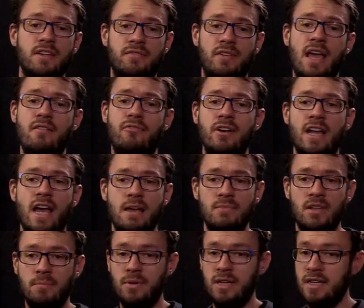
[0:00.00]
it for every name
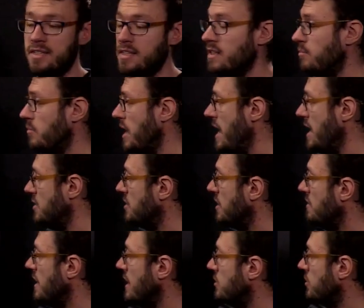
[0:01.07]
that appears in the branch
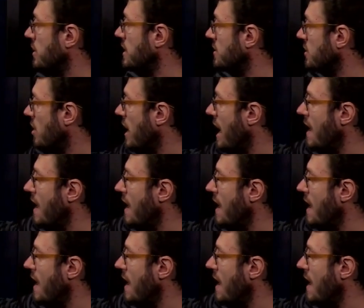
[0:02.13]
that tree is on,